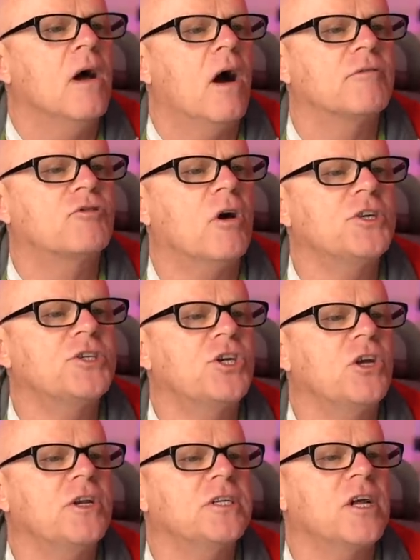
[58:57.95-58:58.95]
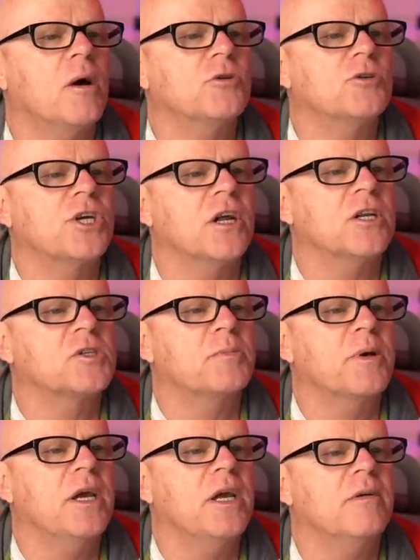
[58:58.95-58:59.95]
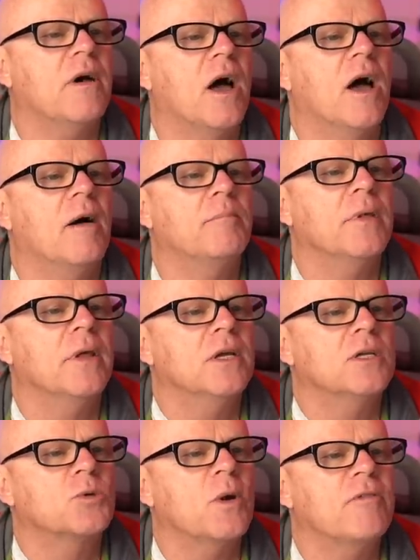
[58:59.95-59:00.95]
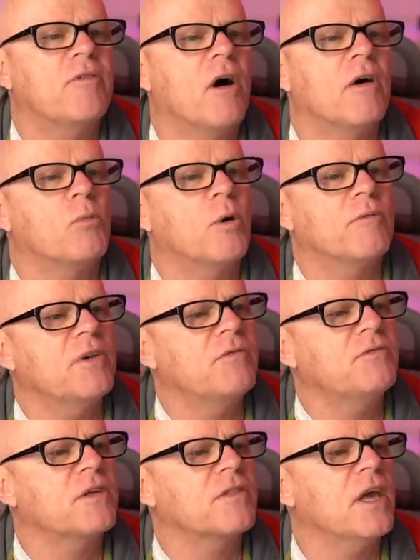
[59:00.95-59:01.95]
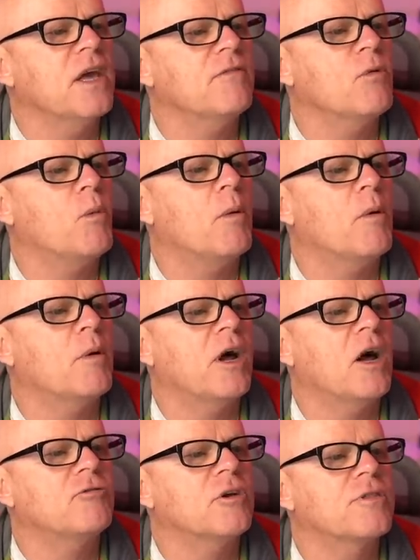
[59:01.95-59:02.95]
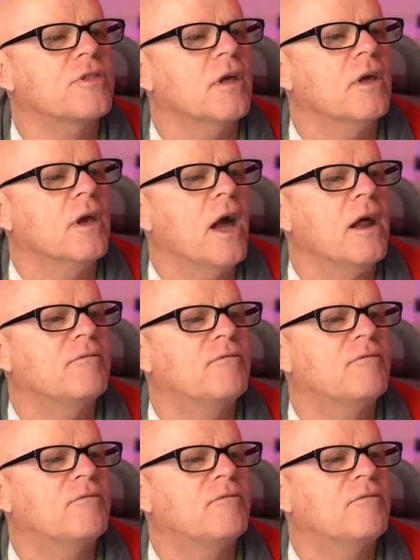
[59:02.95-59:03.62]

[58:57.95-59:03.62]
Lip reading: I've tried shooting double shutter speed, 25/150th, even 1/100th, and